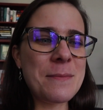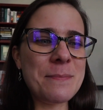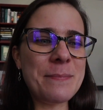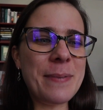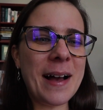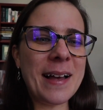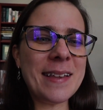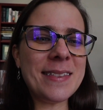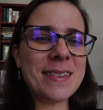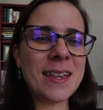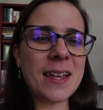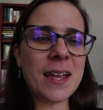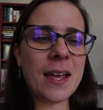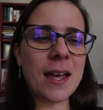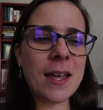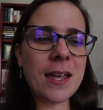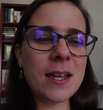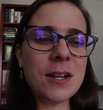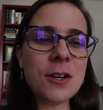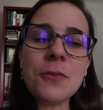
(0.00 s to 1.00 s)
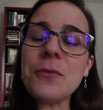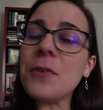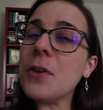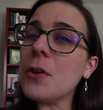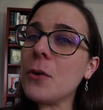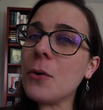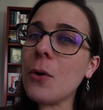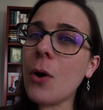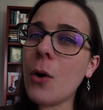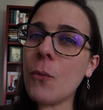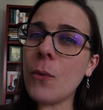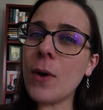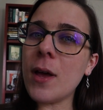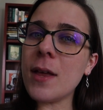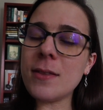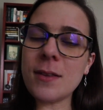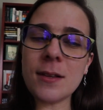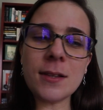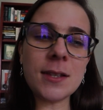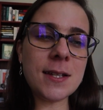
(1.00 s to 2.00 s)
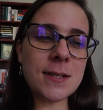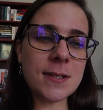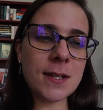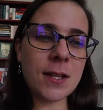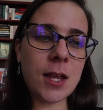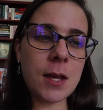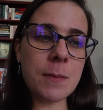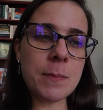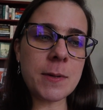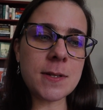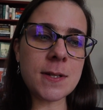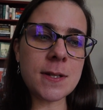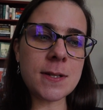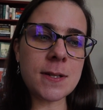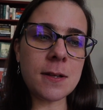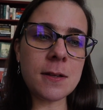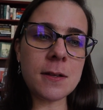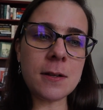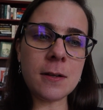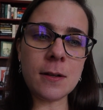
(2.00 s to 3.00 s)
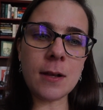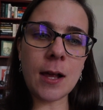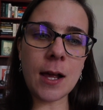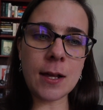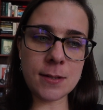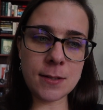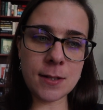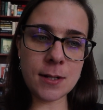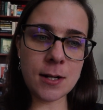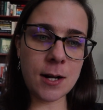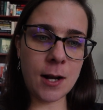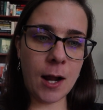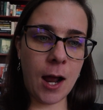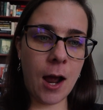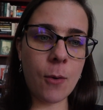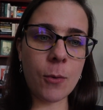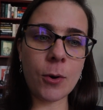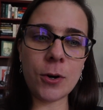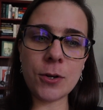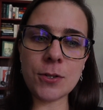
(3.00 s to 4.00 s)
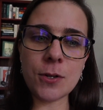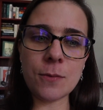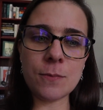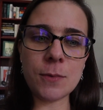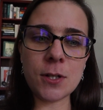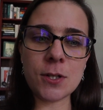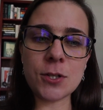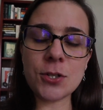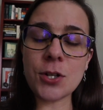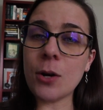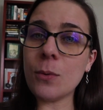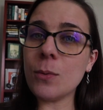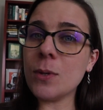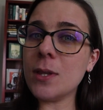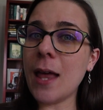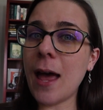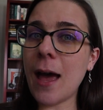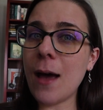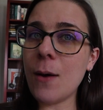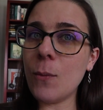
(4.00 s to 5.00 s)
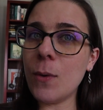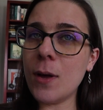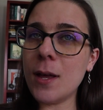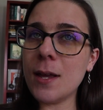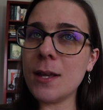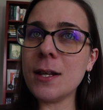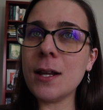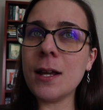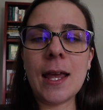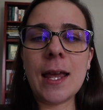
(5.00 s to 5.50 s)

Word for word: But the interview with Lisa Kleypas is a little less than an hour, so I'm going to start with that one.